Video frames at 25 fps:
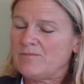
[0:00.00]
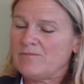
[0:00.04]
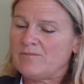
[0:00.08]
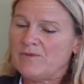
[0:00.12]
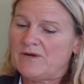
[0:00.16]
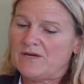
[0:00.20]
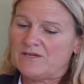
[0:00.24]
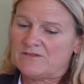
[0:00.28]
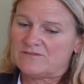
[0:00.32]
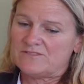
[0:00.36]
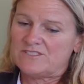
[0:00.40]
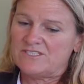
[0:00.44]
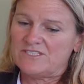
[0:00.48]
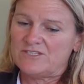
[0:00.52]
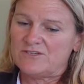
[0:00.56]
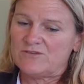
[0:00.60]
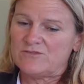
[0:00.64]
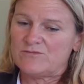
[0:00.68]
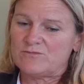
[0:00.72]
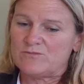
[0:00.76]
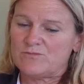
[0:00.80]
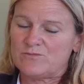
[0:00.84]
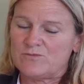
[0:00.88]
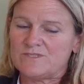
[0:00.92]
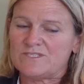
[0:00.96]
But
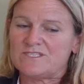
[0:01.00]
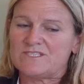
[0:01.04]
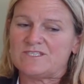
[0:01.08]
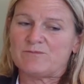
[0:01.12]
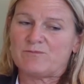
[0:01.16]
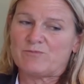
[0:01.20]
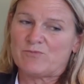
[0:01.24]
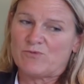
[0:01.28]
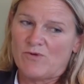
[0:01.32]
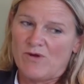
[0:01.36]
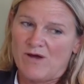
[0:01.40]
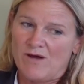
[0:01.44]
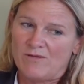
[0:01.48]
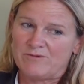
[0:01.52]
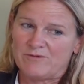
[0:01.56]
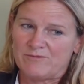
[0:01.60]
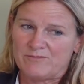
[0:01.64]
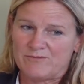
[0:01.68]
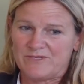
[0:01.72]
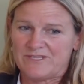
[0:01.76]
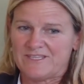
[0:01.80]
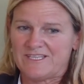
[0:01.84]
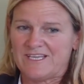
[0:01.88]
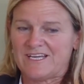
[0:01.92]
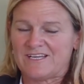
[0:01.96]
what the problem
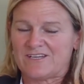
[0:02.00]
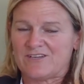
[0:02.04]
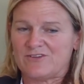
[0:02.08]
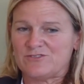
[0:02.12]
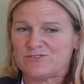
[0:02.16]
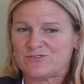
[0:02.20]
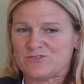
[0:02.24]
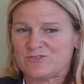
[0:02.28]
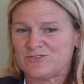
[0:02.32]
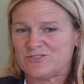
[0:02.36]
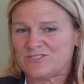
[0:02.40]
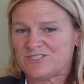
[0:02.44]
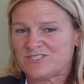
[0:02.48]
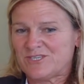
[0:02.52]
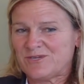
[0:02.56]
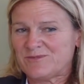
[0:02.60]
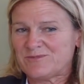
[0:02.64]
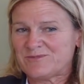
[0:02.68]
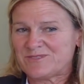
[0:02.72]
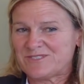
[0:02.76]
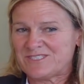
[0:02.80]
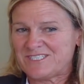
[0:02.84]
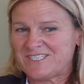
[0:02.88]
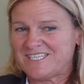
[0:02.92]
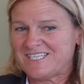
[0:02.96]
with that cultural
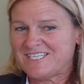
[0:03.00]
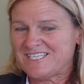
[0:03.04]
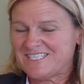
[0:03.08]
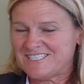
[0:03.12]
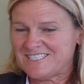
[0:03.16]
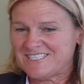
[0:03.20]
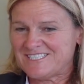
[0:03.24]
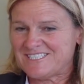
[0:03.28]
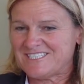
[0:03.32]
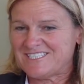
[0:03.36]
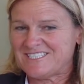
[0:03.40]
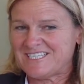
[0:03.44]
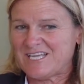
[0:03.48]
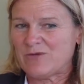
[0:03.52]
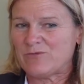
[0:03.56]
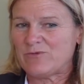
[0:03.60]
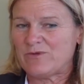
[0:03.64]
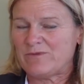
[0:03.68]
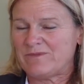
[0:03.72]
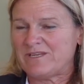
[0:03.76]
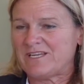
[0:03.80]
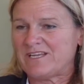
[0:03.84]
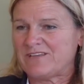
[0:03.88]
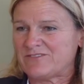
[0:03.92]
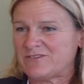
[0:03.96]
assumption is that
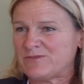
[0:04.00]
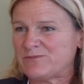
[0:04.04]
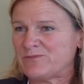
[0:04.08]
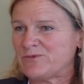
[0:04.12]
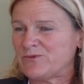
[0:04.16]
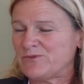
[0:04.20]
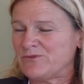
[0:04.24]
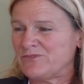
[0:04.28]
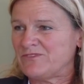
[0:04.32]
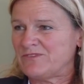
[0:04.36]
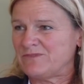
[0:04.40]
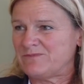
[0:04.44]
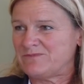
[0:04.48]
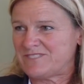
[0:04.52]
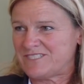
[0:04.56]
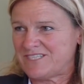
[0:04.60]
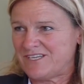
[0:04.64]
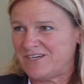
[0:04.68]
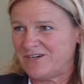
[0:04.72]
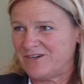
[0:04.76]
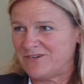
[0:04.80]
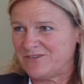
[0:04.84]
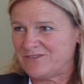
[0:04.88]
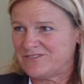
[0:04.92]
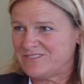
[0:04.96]
women have to prove
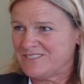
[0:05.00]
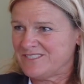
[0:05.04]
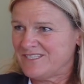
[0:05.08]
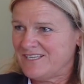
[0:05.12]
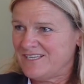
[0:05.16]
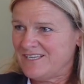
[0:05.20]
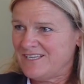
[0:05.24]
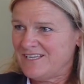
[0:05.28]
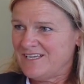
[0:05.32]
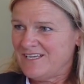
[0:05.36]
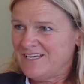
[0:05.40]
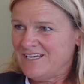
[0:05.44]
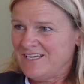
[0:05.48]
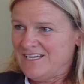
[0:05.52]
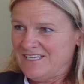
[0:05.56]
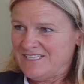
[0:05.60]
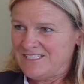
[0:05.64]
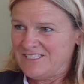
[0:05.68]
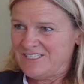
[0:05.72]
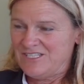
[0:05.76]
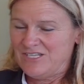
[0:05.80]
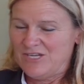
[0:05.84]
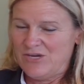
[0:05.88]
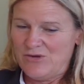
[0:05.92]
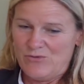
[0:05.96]
themselves.
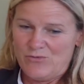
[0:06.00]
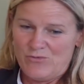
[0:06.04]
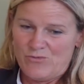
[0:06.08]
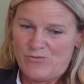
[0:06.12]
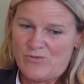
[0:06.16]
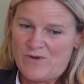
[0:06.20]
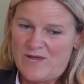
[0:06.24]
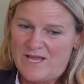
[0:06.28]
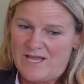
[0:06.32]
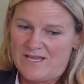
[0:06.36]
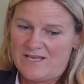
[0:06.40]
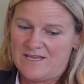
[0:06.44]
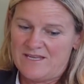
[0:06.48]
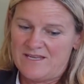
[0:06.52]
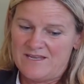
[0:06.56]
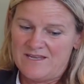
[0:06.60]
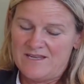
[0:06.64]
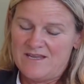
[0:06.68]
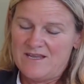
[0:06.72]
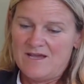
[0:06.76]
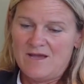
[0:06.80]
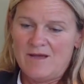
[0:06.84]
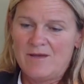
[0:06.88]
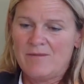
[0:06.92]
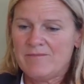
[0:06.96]

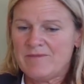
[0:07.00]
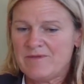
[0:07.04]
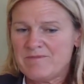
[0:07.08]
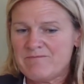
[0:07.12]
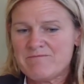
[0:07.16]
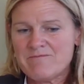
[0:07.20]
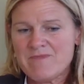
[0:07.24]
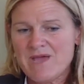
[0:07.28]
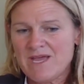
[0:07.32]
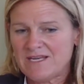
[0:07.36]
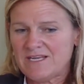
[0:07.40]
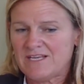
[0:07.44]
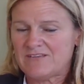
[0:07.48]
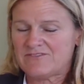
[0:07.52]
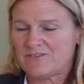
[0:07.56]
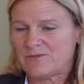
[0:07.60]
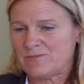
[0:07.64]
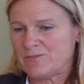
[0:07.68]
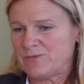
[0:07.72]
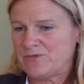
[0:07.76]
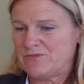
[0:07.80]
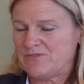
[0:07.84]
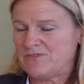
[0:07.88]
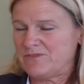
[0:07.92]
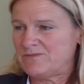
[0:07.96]
Men have to
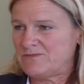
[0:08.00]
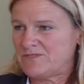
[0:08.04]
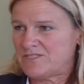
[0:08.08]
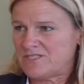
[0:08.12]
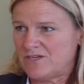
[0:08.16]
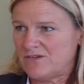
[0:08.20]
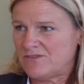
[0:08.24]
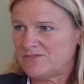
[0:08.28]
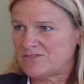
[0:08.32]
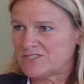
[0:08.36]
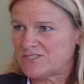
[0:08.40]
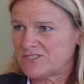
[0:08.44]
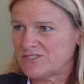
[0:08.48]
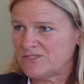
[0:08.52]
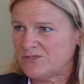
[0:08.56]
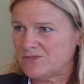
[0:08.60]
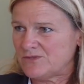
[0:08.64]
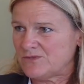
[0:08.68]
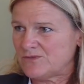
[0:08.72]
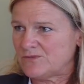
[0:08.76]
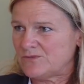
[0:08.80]
prove themselves too.